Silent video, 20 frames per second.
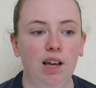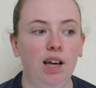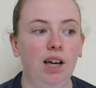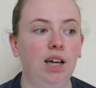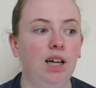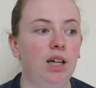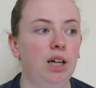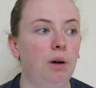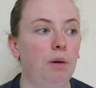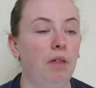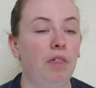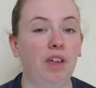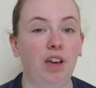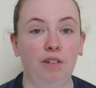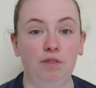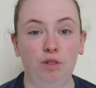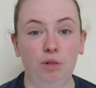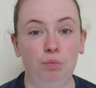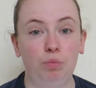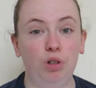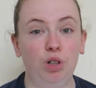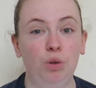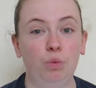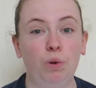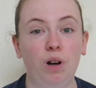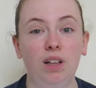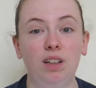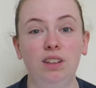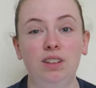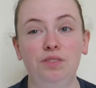I think I've done pretty
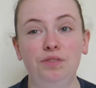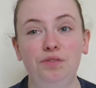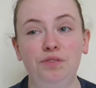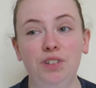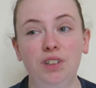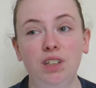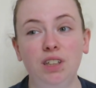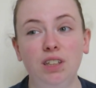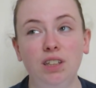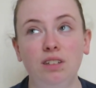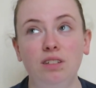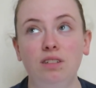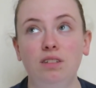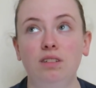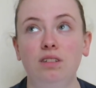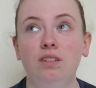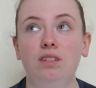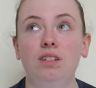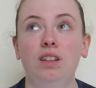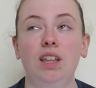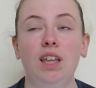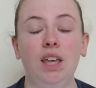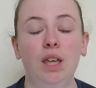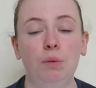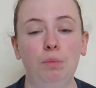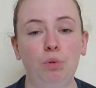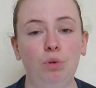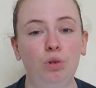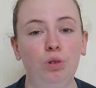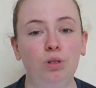well for the
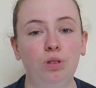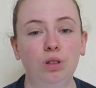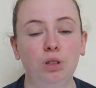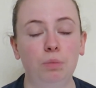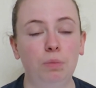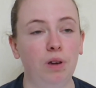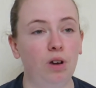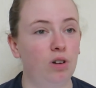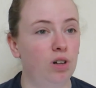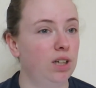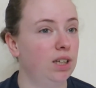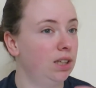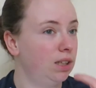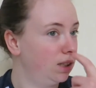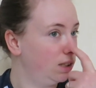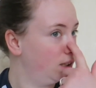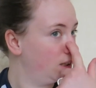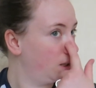April, to be honest.